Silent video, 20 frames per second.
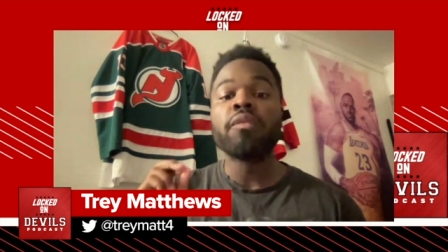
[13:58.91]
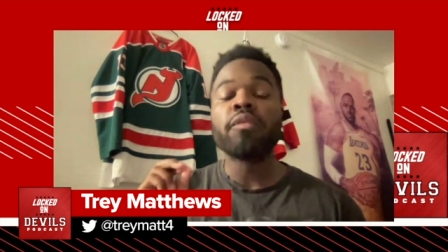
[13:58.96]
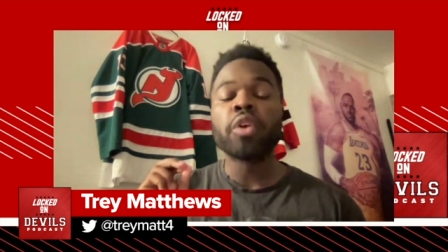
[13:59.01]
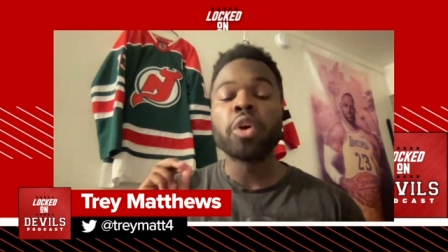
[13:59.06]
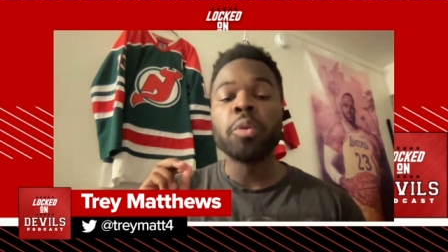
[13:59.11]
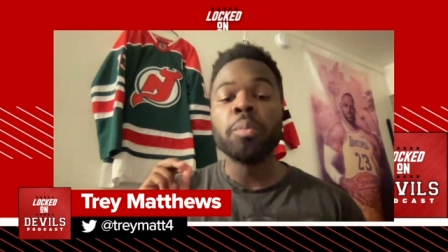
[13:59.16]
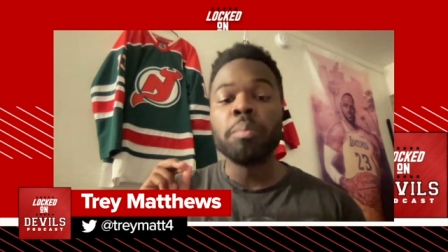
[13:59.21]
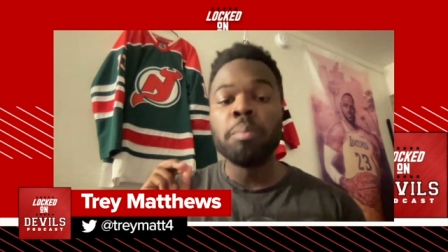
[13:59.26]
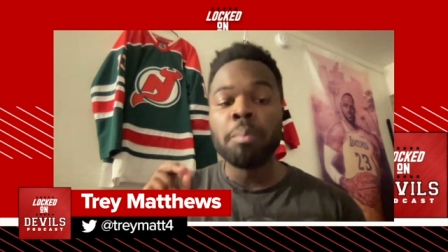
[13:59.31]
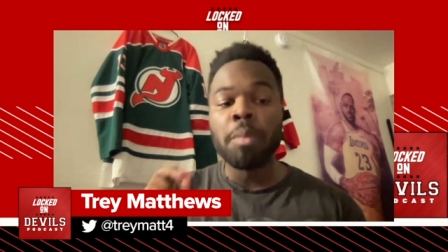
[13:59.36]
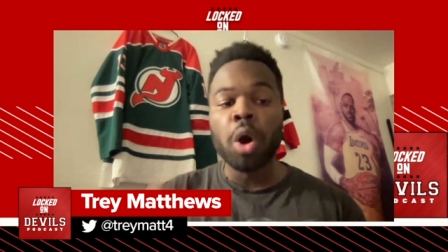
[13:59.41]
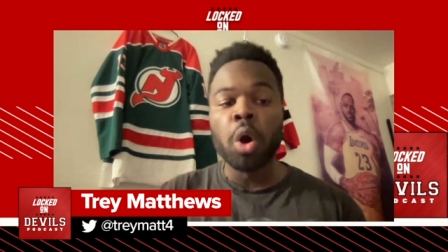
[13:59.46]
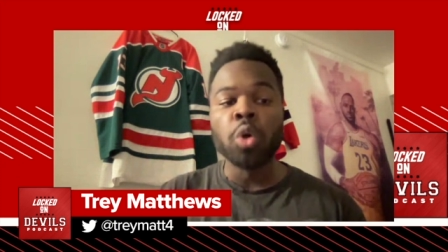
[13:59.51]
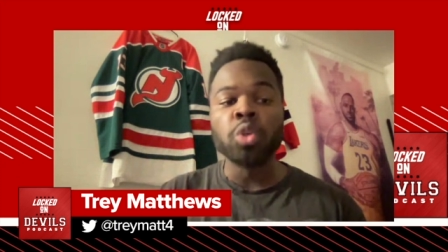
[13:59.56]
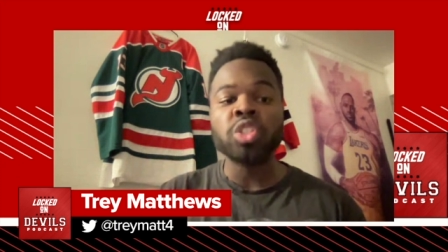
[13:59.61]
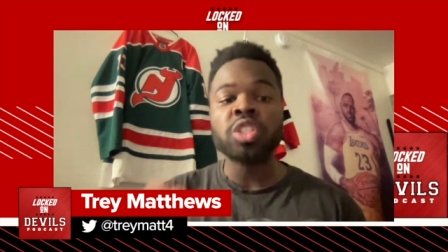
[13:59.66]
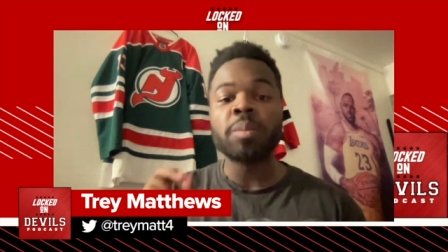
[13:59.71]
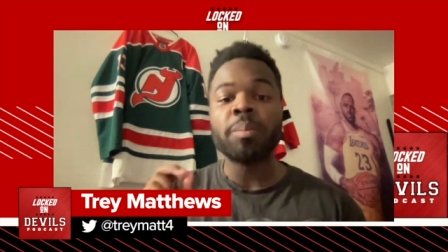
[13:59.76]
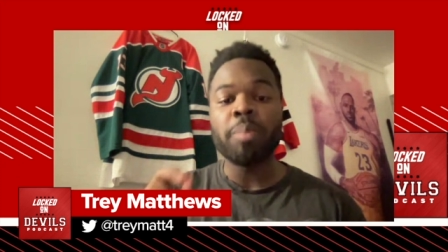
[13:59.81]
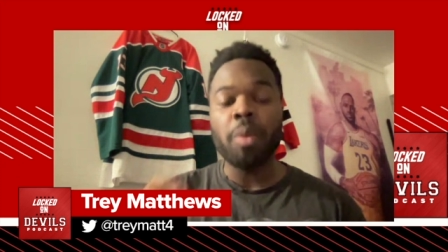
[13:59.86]
for
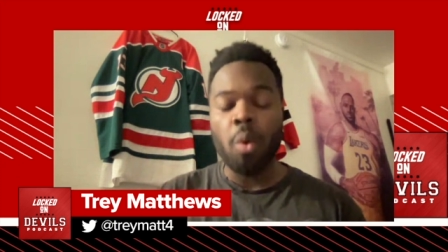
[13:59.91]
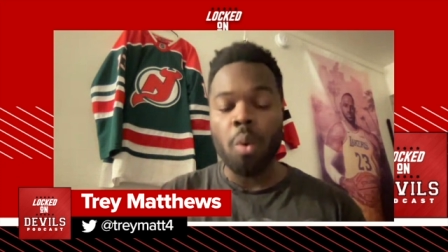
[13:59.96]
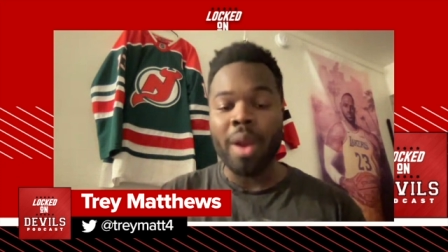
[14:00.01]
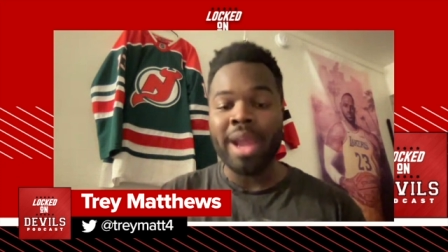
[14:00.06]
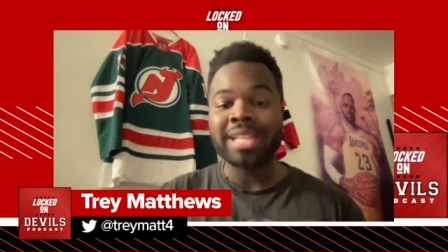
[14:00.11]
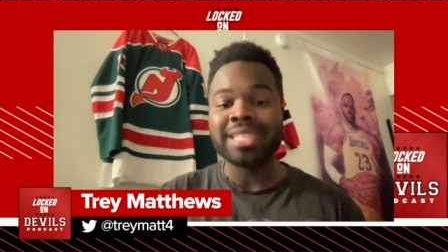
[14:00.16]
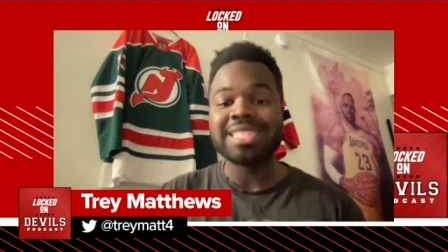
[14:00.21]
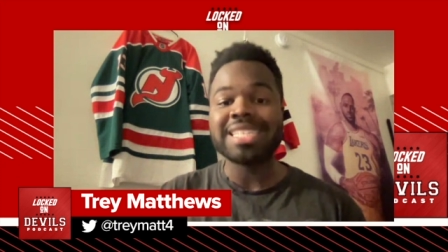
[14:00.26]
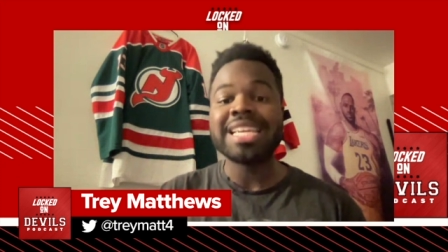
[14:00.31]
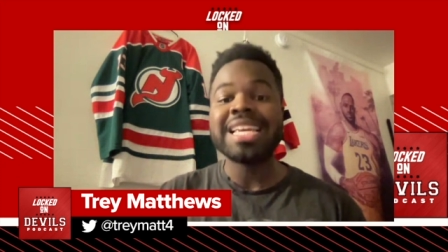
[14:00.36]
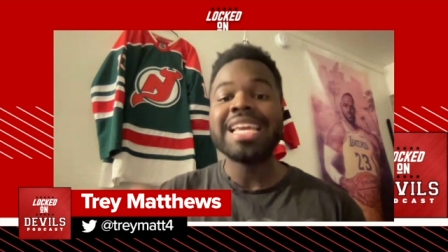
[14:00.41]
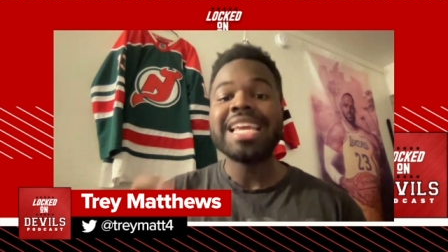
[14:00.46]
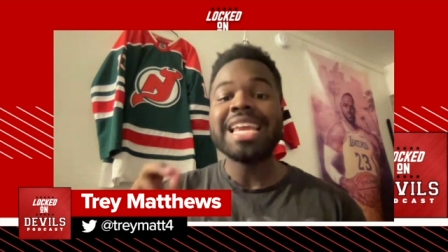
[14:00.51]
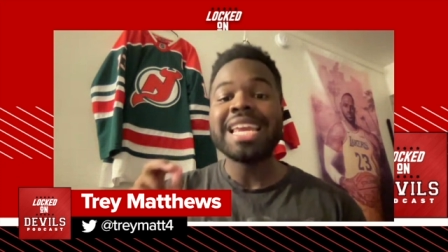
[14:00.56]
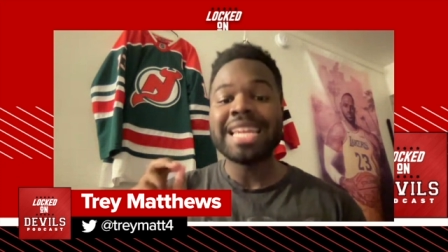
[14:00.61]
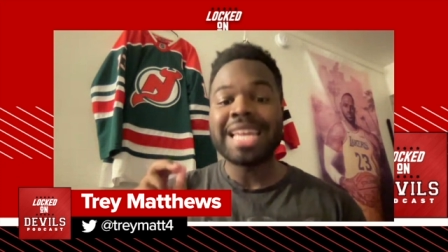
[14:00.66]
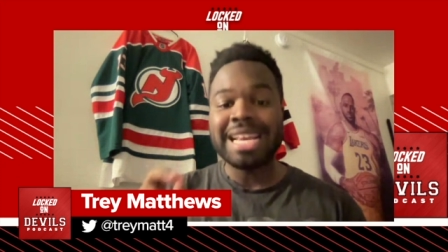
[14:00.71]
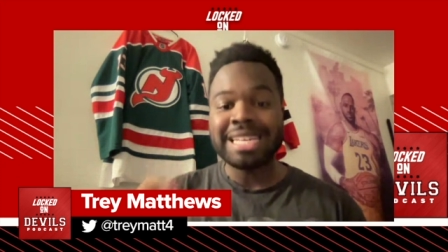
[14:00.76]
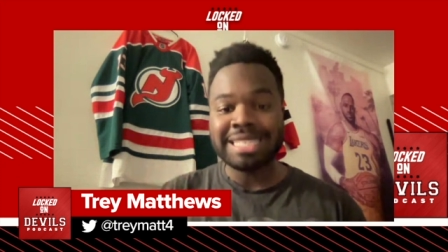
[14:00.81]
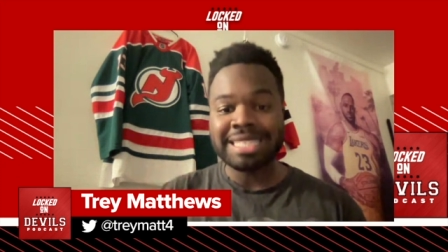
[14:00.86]
most points
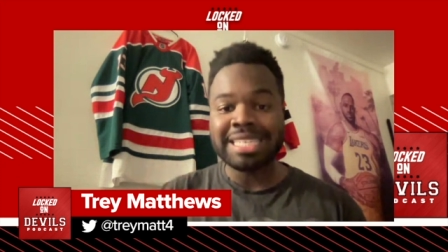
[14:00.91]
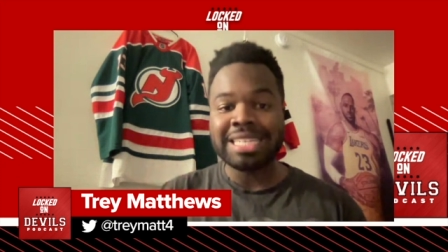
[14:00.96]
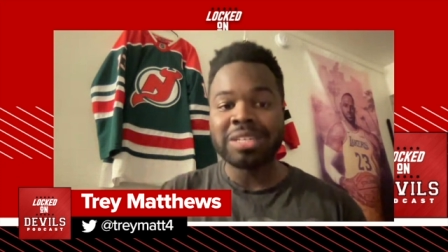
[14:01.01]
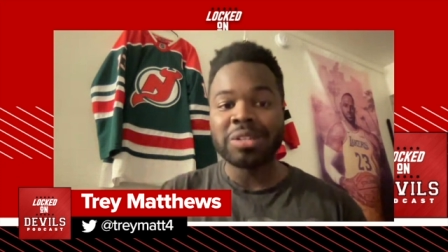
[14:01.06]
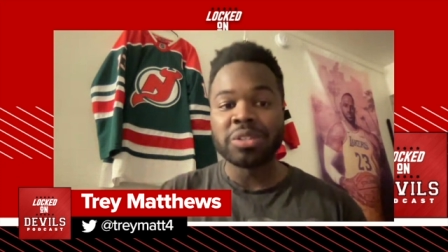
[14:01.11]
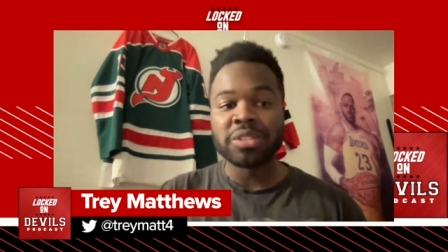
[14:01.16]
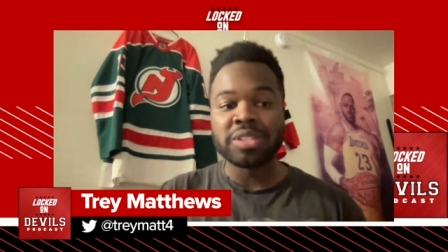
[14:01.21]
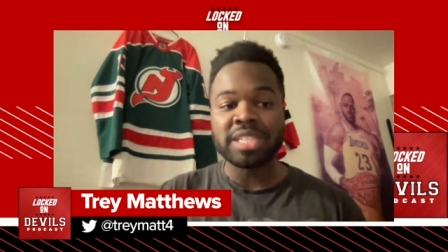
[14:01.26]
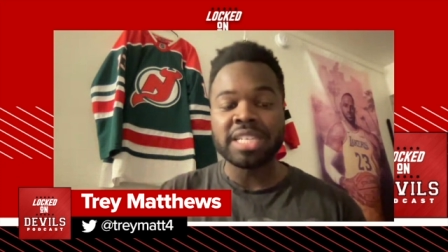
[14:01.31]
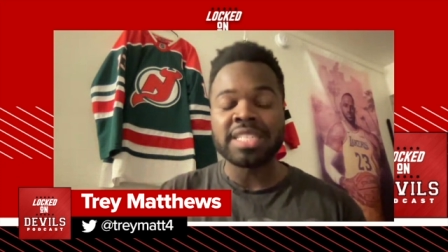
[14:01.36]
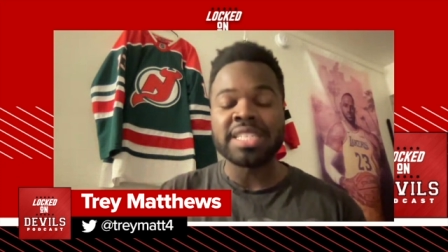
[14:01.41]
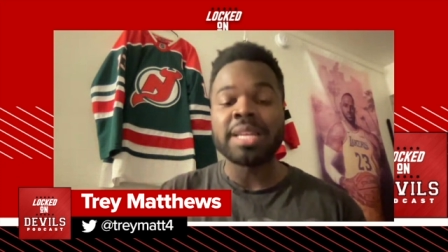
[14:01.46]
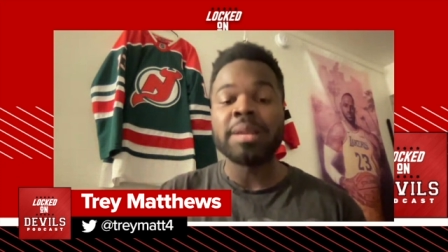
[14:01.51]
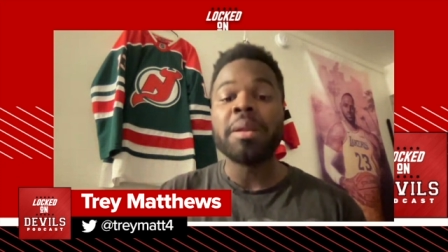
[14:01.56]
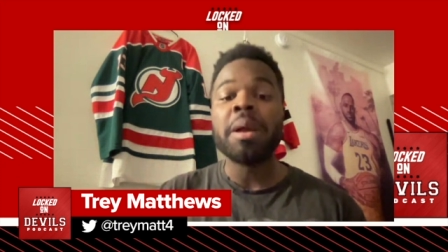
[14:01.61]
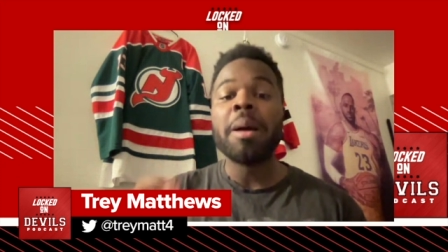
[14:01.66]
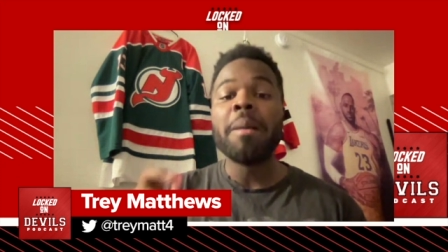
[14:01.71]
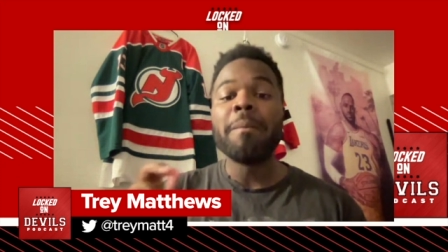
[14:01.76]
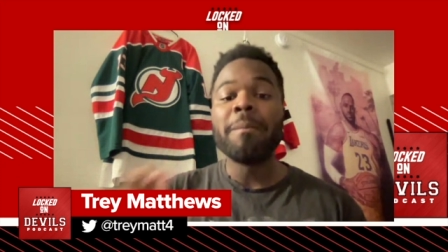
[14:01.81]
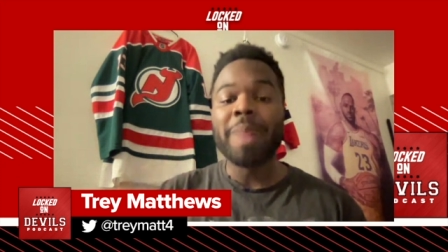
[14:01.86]
in a single
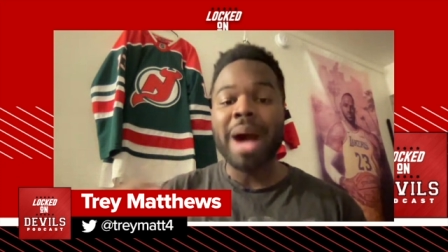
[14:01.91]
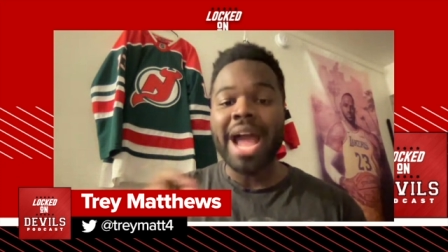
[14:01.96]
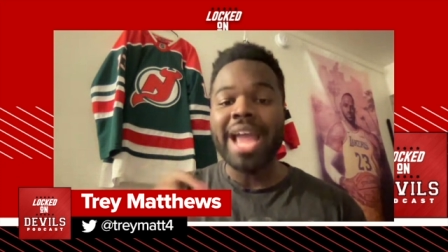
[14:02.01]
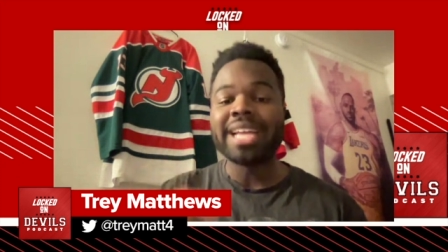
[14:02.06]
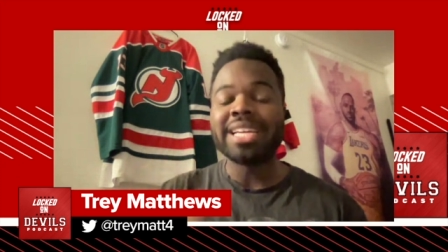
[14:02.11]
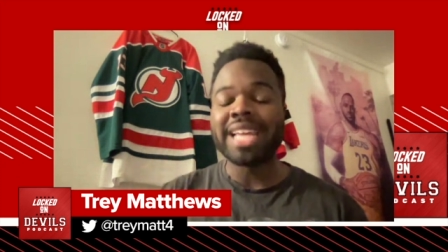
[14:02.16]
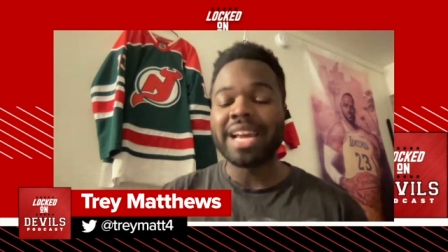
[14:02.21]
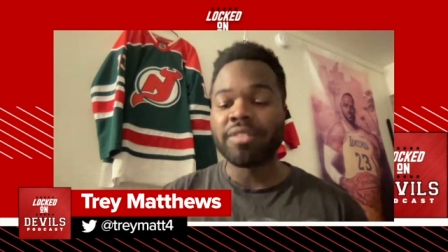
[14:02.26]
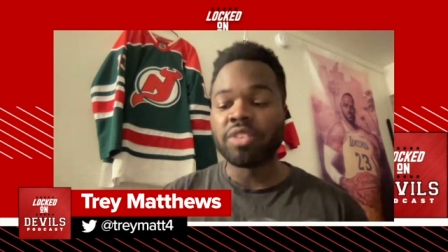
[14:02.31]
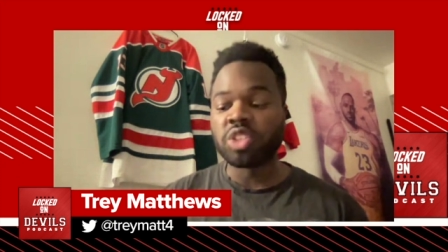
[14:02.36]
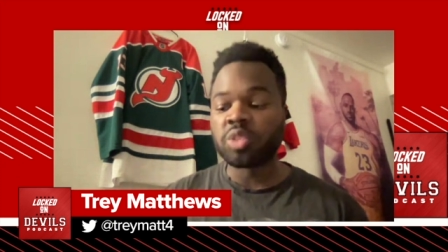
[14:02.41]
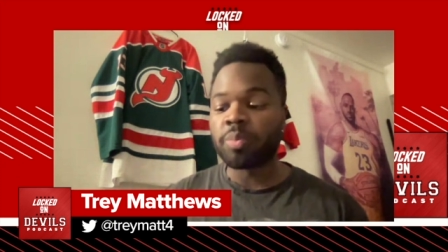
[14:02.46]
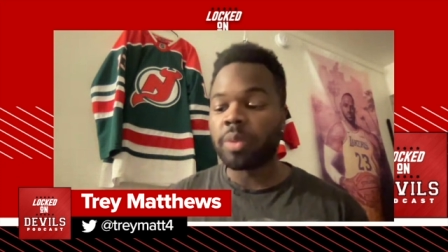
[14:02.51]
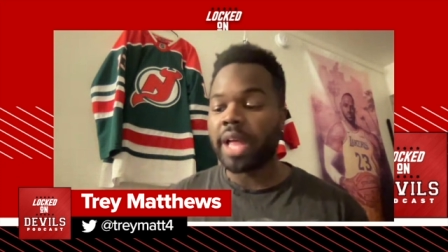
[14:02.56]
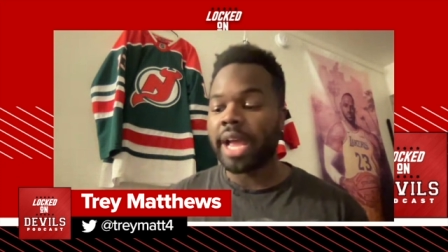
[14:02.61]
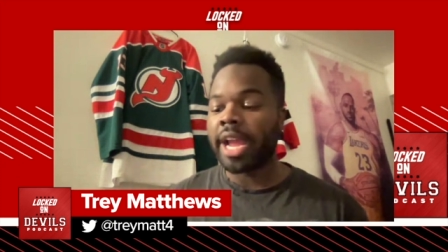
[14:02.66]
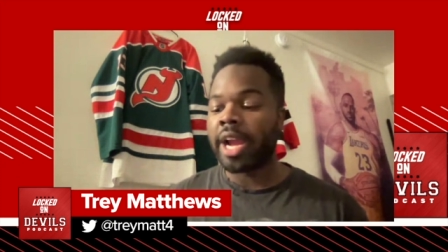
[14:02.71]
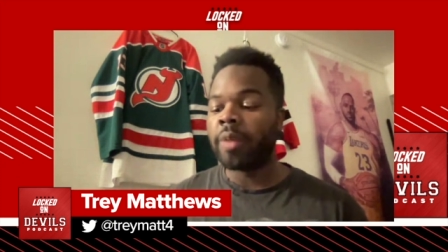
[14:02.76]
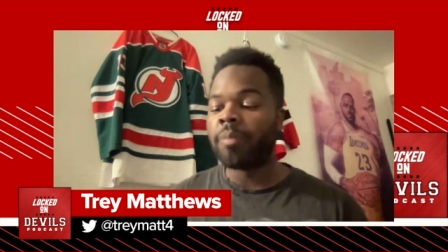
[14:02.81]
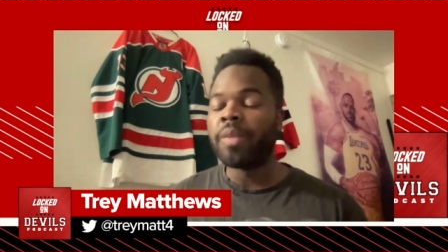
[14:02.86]
season by a Devils
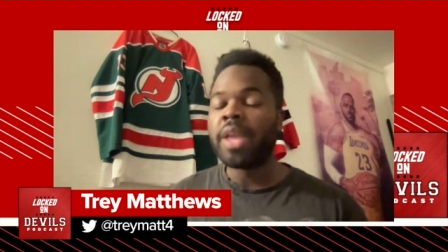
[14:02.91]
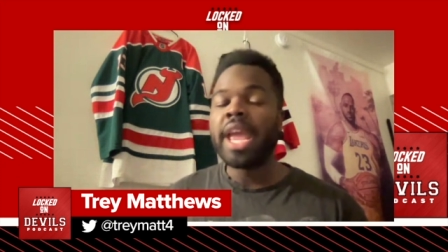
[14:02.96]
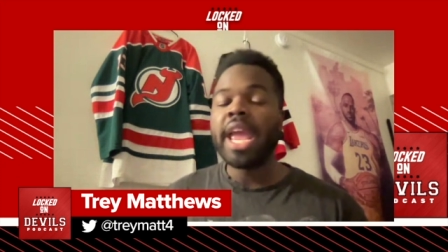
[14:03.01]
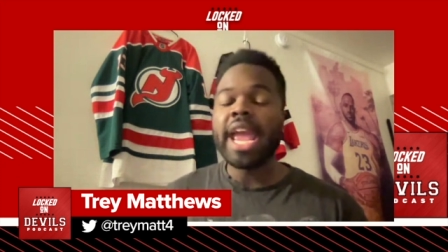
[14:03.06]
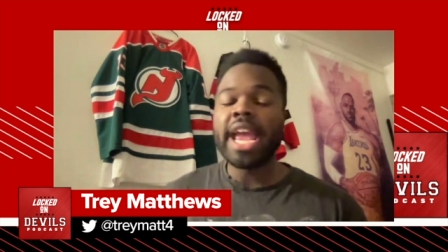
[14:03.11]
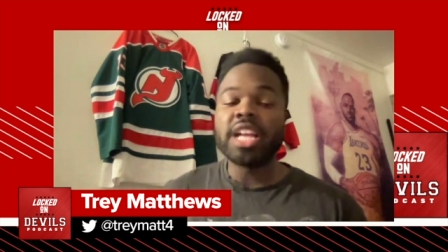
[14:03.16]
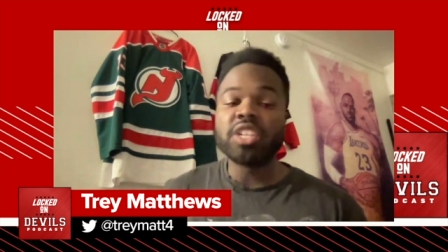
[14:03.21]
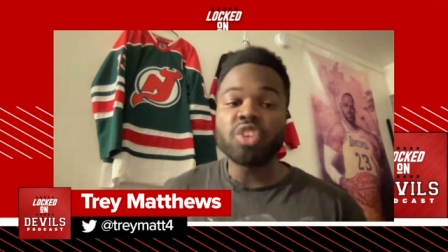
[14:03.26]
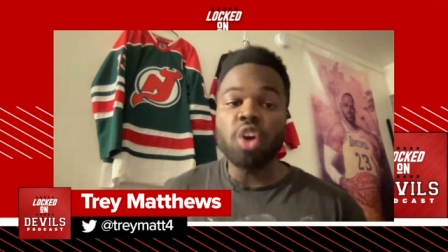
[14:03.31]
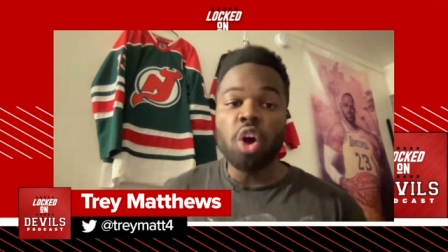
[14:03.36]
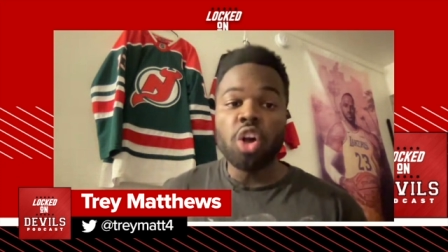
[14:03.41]
player. And it's